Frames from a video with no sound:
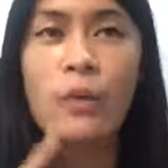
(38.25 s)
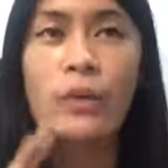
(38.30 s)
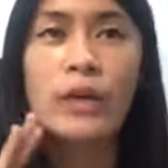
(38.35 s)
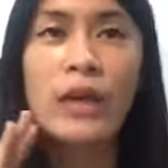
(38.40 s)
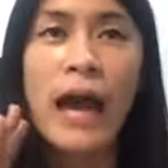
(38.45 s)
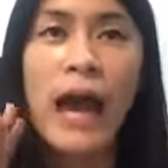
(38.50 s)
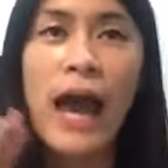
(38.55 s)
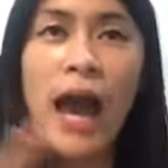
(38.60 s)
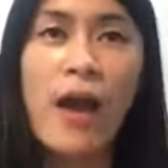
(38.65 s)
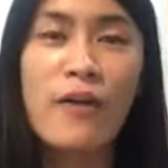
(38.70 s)
We
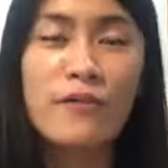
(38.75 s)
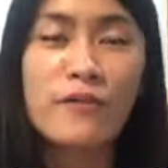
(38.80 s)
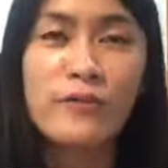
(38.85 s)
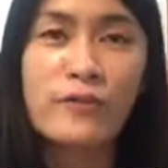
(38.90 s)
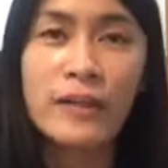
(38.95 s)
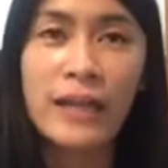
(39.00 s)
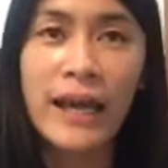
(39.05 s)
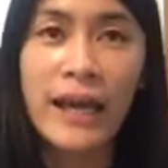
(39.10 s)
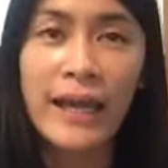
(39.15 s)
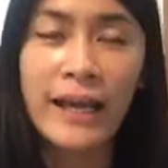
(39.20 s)
have
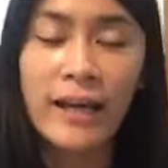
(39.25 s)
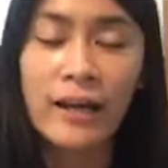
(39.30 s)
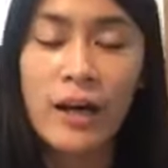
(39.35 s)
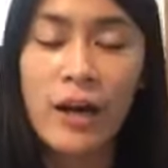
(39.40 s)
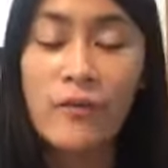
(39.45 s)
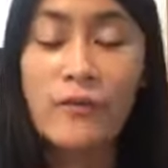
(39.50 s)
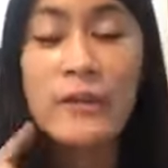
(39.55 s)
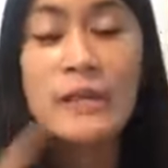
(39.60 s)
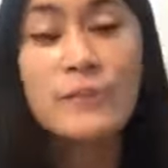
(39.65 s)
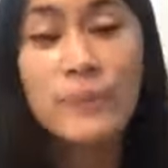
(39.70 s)
like
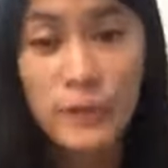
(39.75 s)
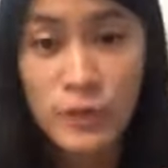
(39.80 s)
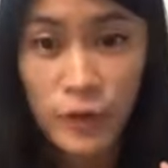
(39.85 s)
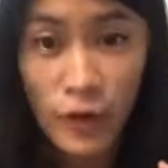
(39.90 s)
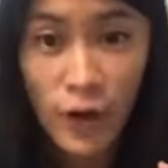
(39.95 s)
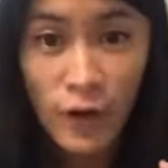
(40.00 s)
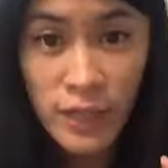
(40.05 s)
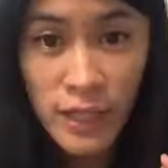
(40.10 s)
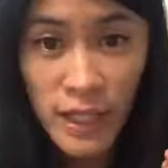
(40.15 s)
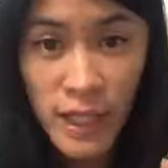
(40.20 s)
a Facebook
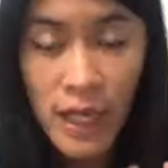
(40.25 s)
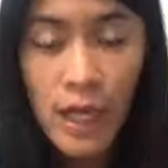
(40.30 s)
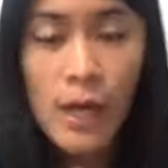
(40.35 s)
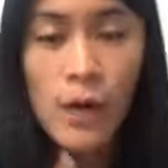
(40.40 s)
story,